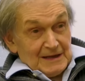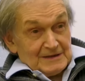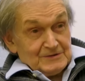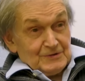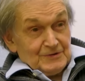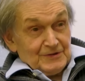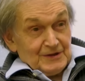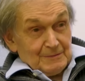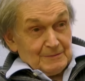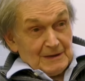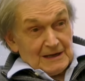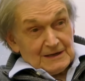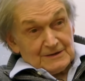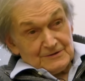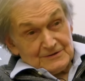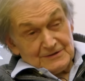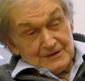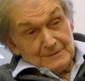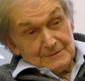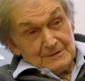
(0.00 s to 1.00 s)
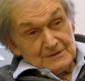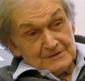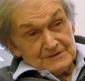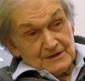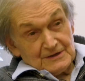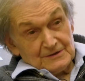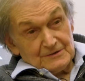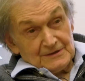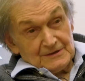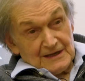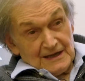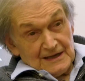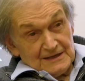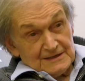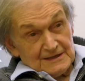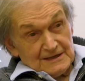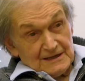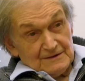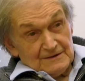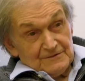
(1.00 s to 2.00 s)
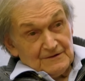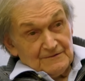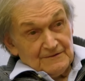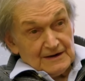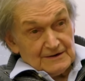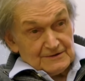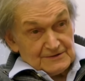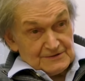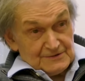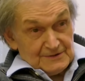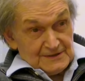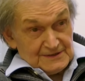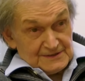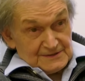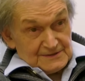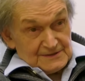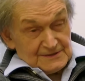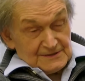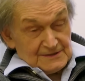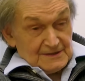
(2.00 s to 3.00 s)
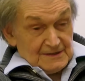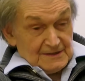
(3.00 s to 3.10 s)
But I do think microtubules are a good candidate for various reasons.